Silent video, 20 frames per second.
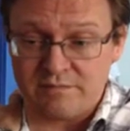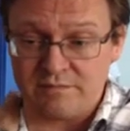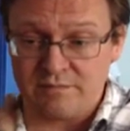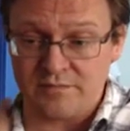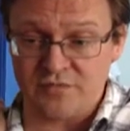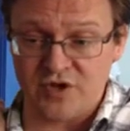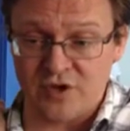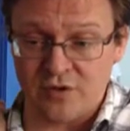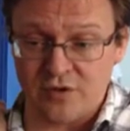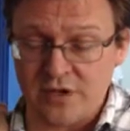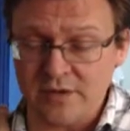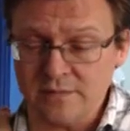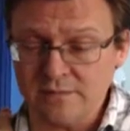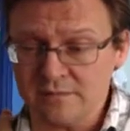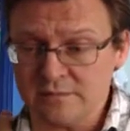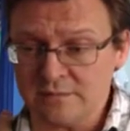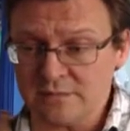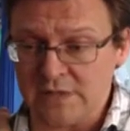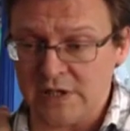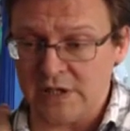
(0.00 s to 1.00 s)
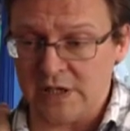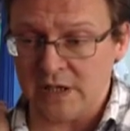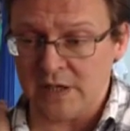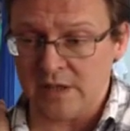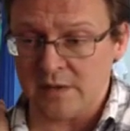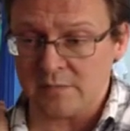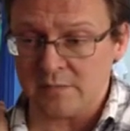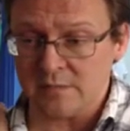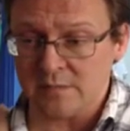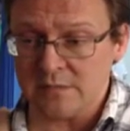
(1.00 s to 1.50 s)
shoulder,
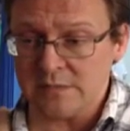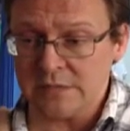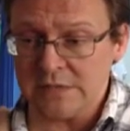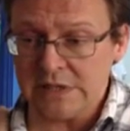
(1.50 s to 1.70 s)
and